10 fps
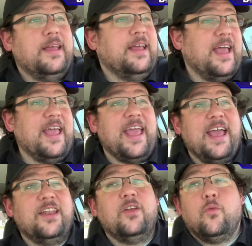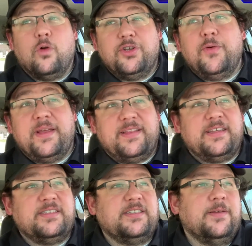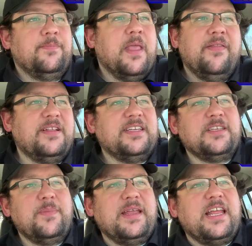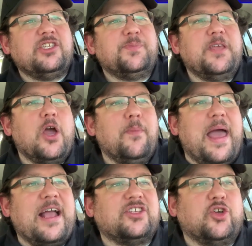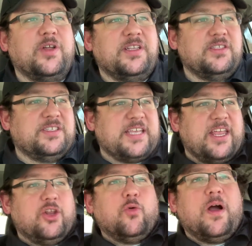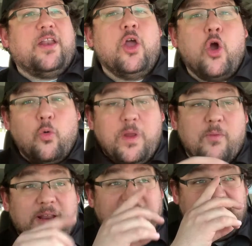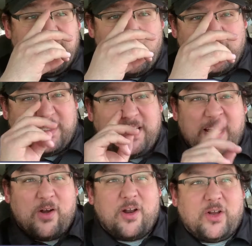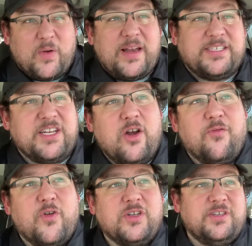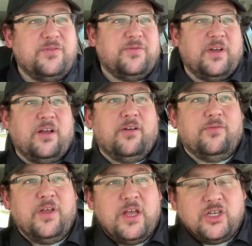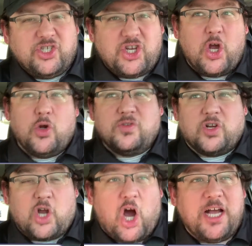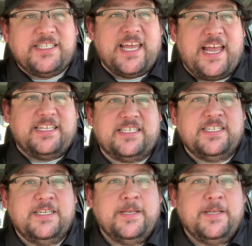Hey, Ann, we're doing this. That doesn't mean HBO Max couldn't say, you know what, we want to continue with Snyder and create a Snyderverse of shows or content.